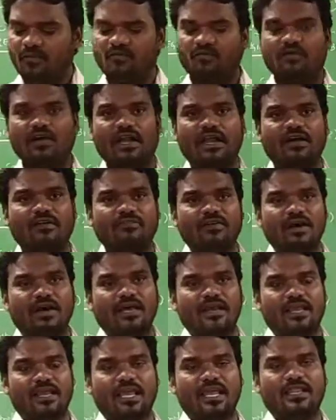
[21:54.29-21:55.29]

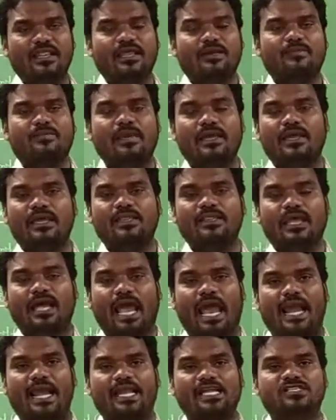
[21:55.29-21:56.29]
whenever in the
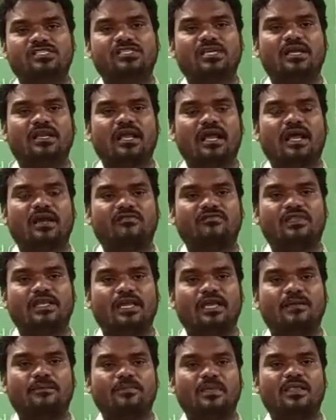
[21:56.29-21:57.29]
addition of
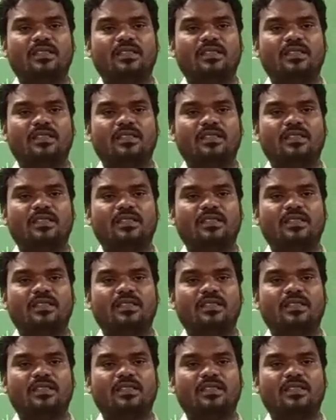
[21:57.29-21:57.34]
the